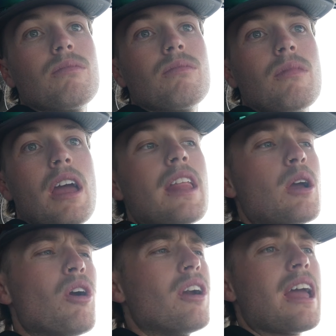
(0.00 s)
Sounds good. And
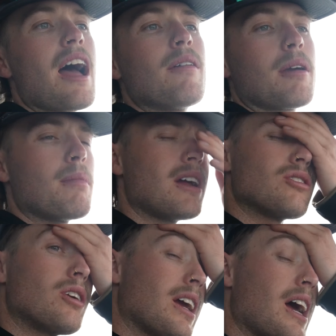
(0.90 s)
like we already have, like mine's
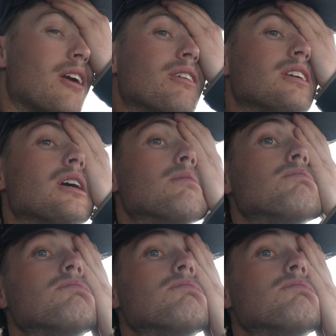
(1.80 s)
already kind of rigged up.